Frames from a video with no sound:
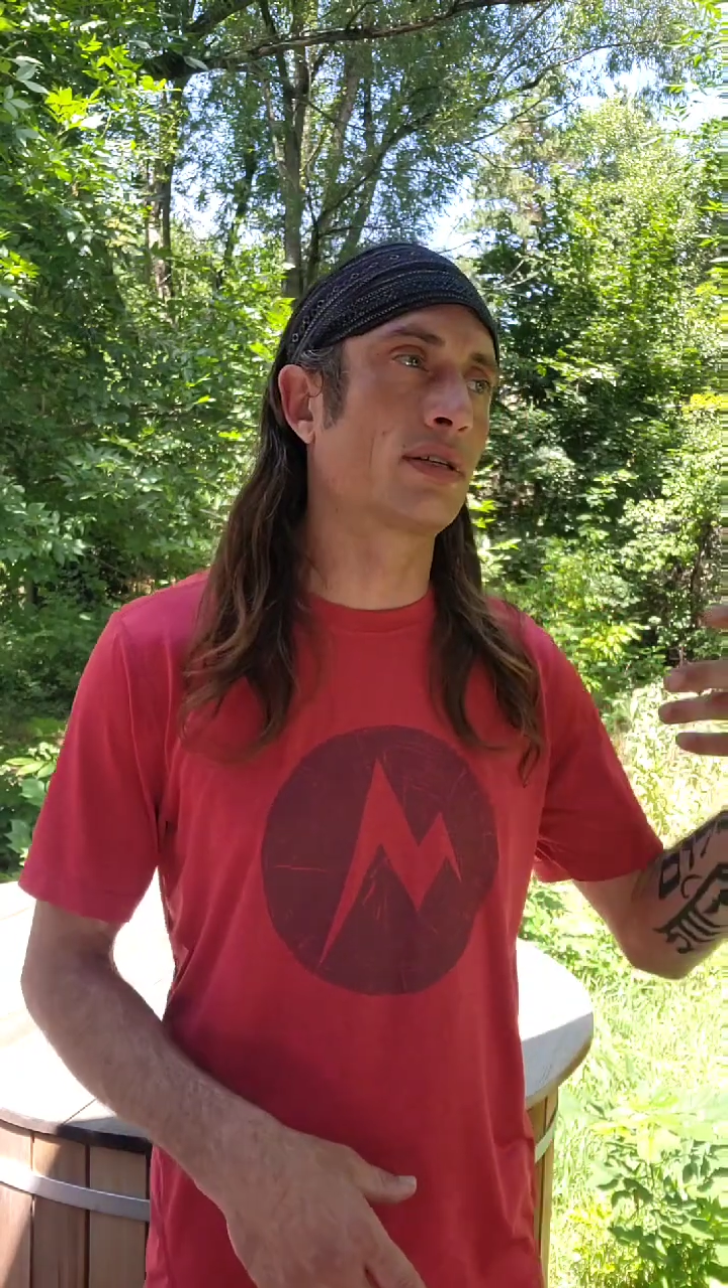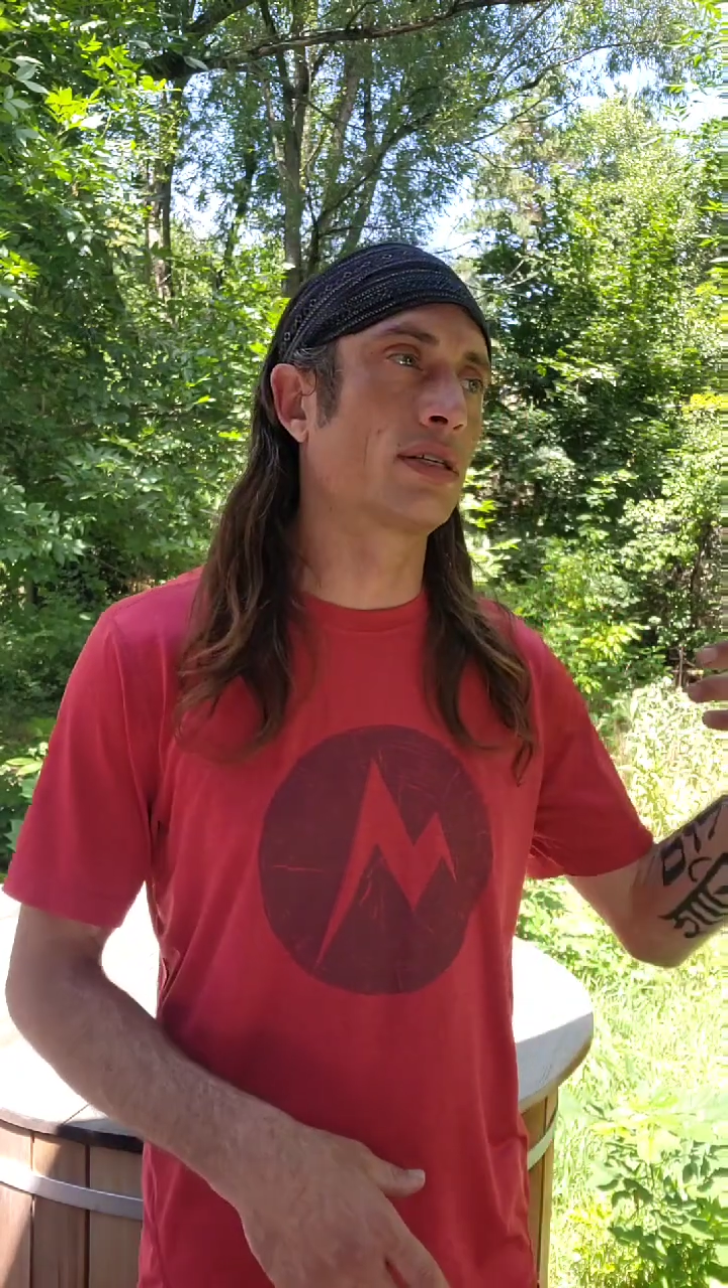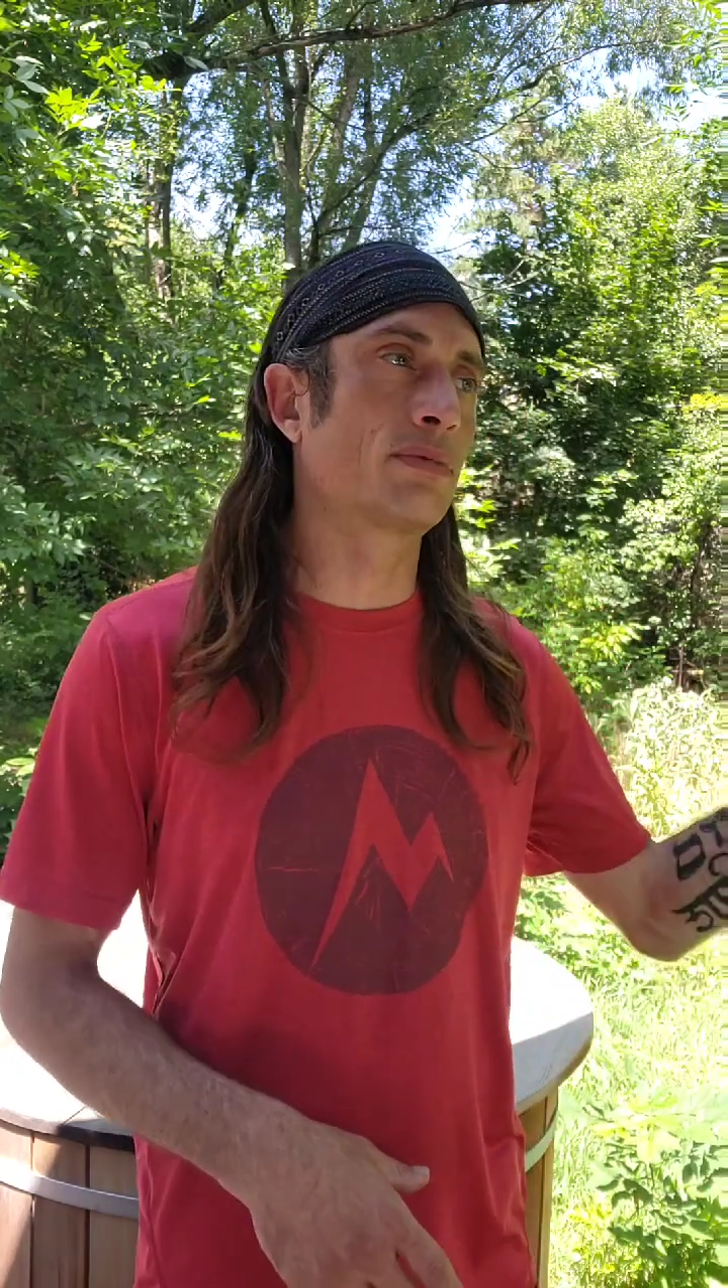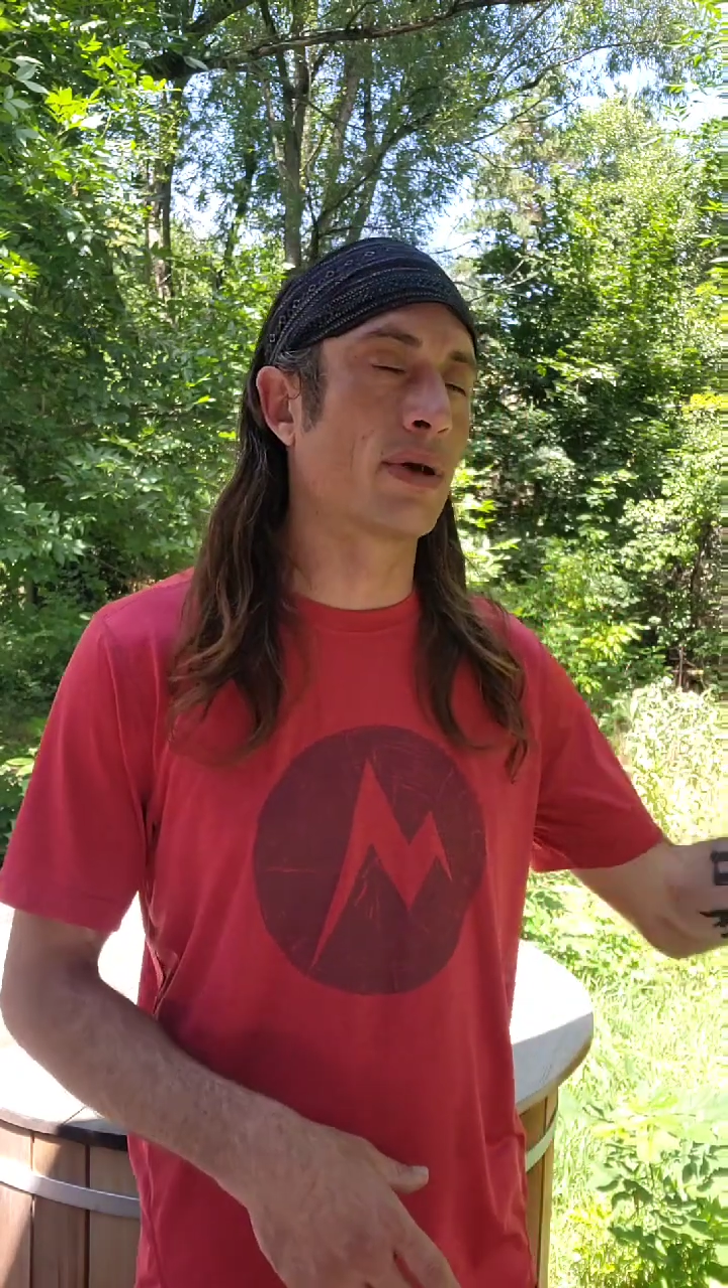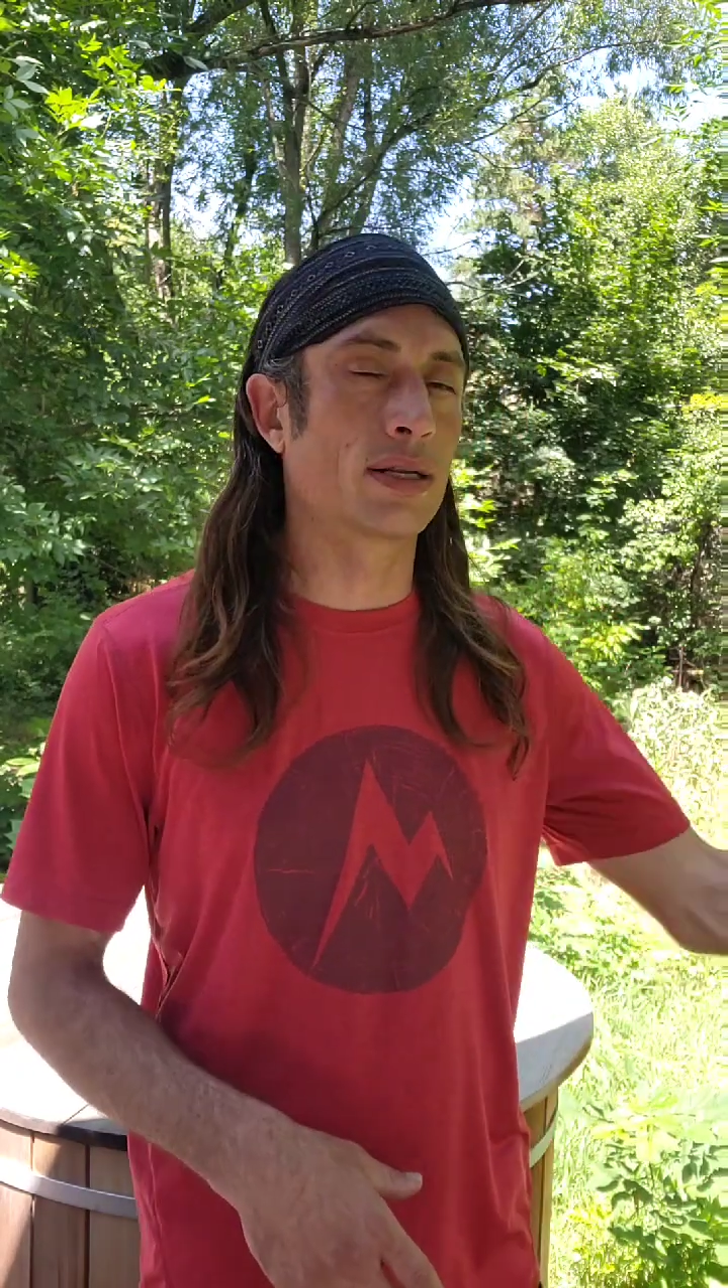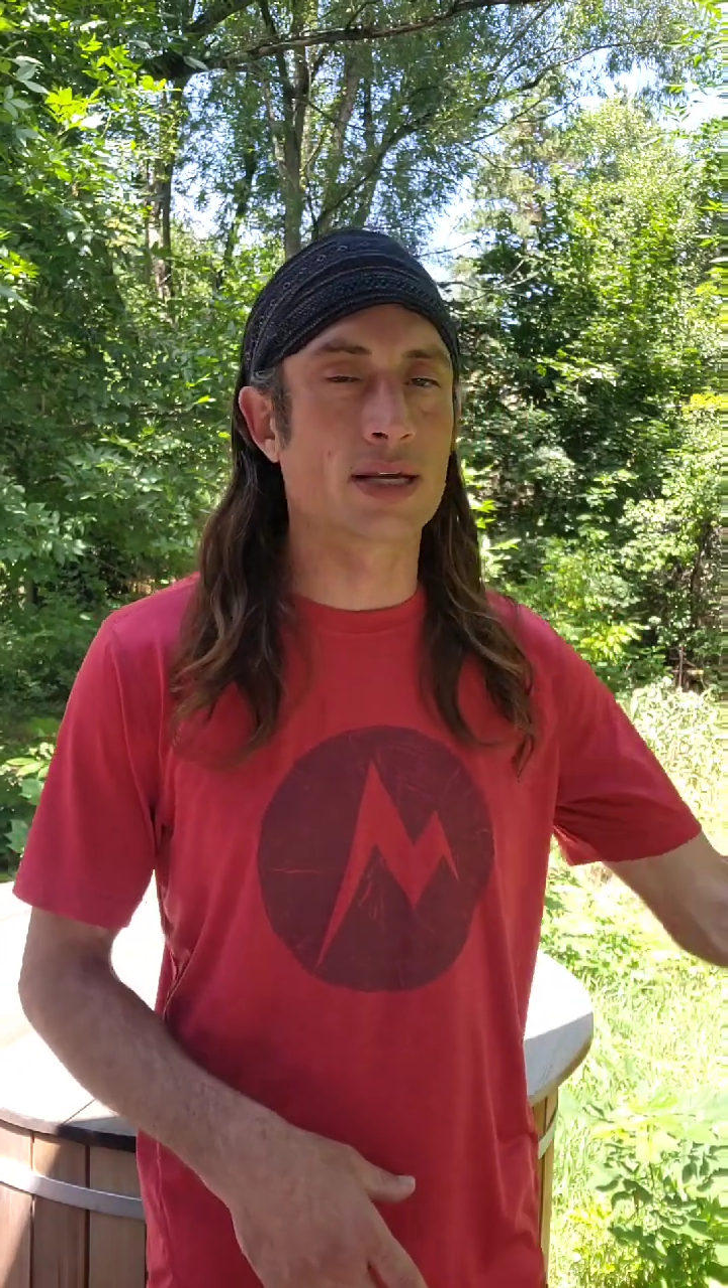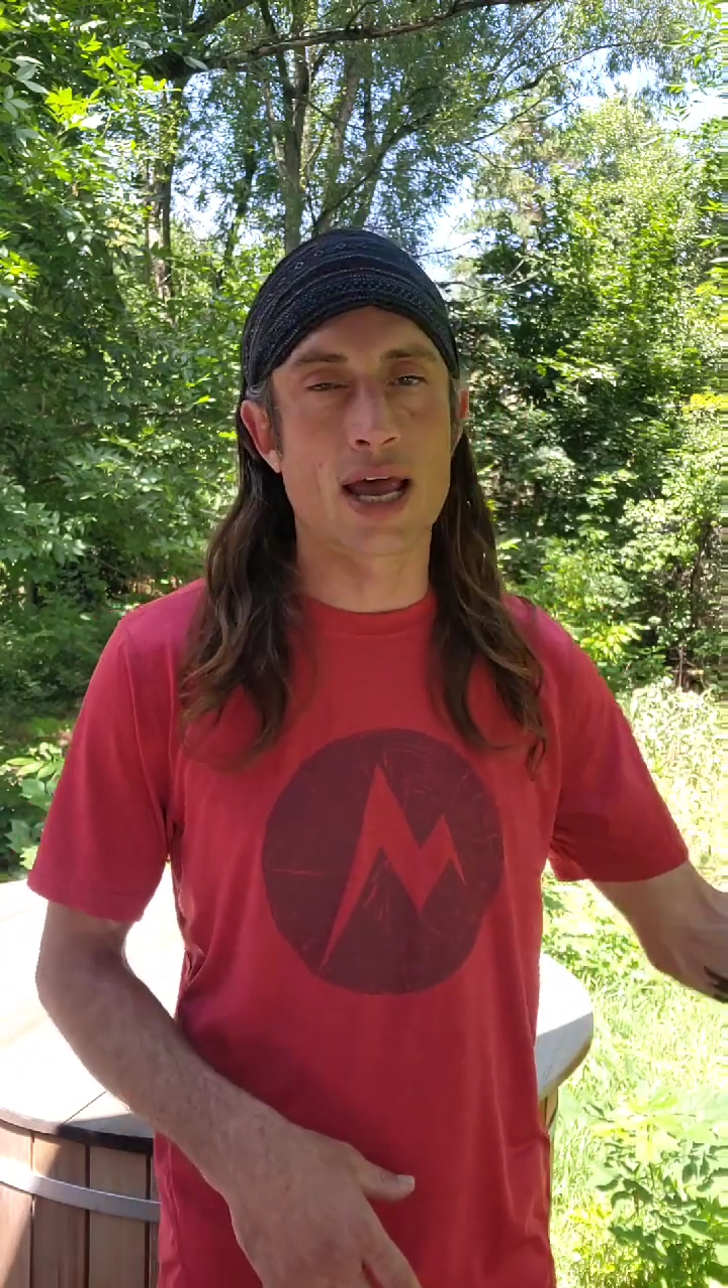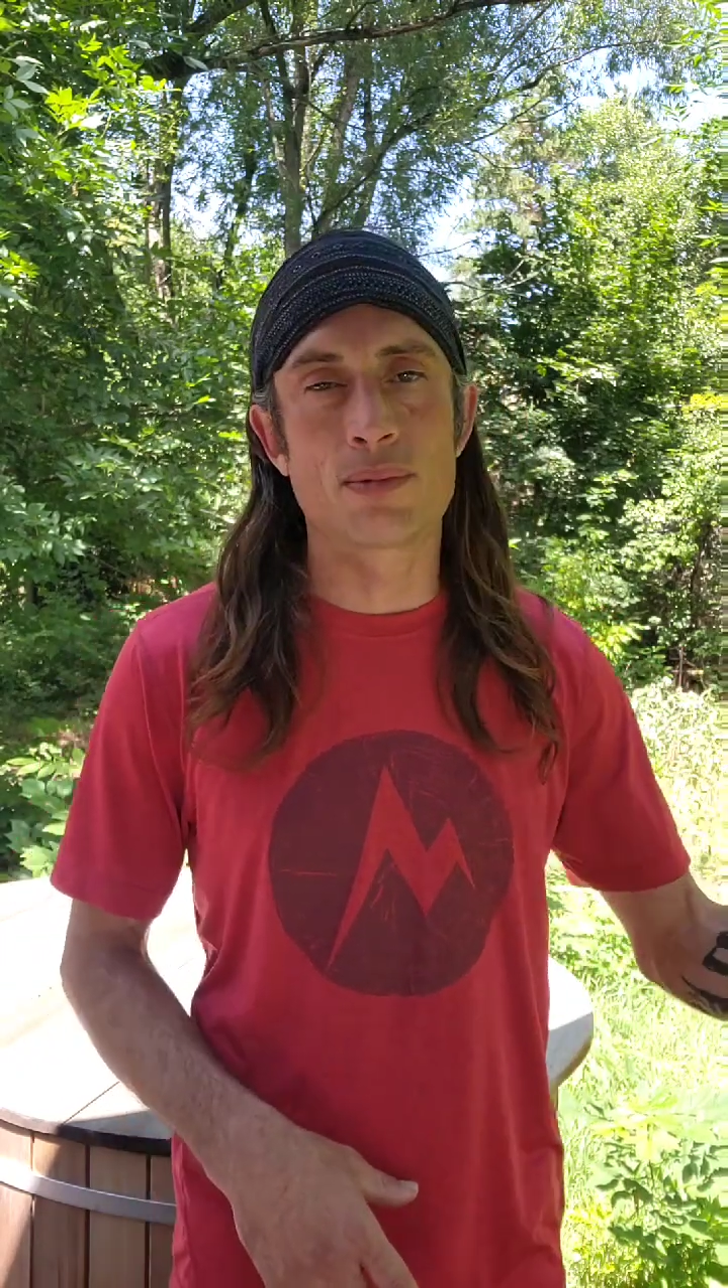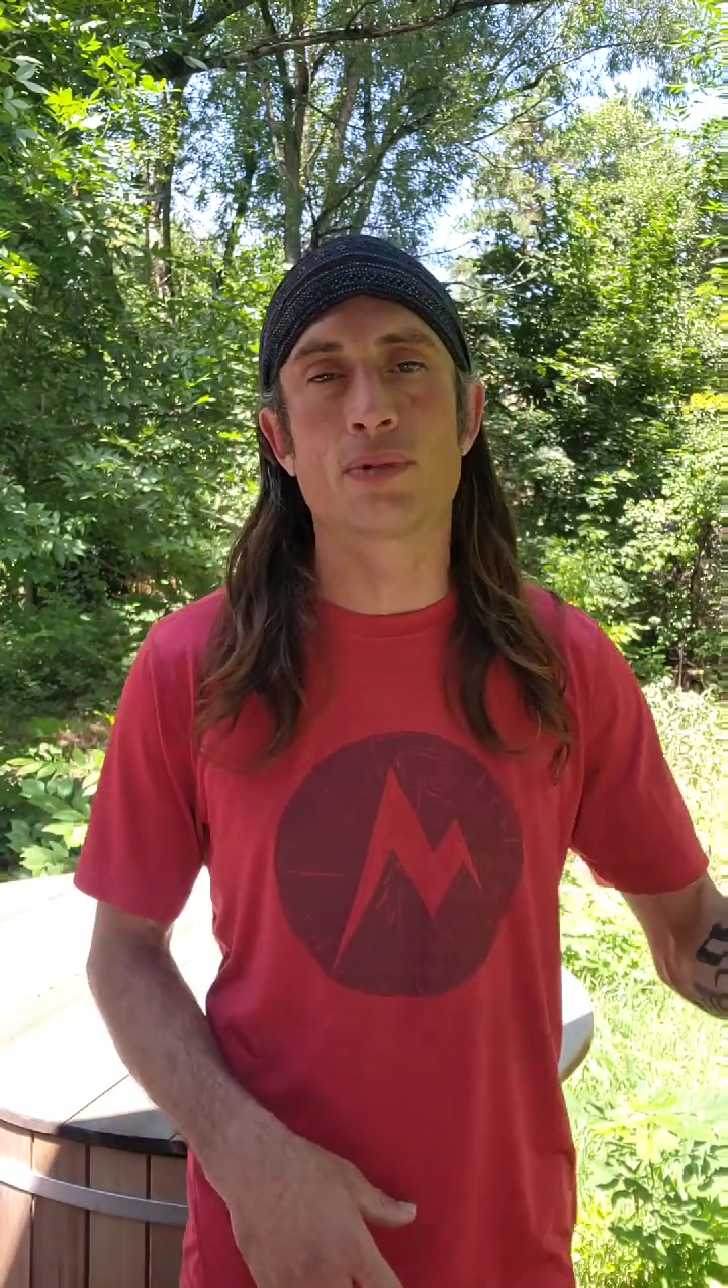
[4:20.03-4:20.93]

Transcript: to spend time